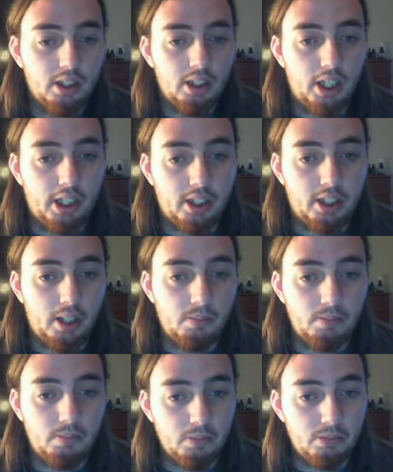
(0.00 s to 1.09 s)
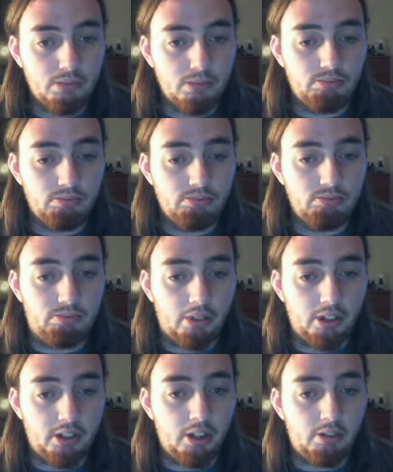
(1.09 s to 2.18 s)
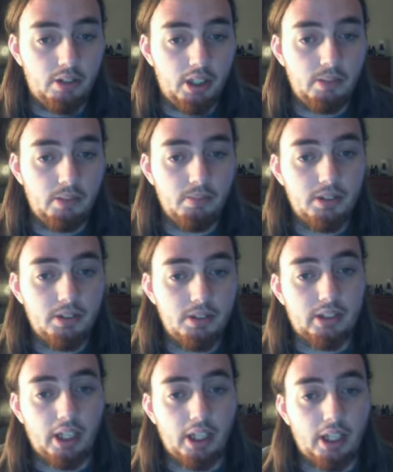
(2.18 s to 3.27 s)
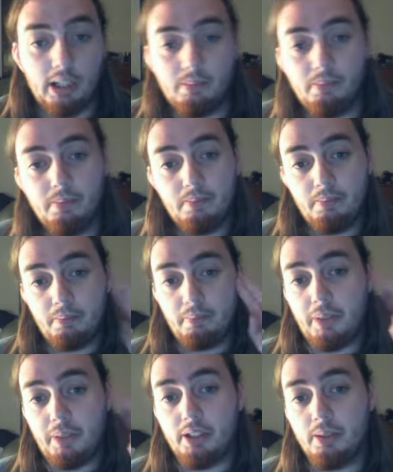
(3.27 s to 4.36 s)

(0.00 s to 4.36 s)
I sign one two three. Sign out. Peace.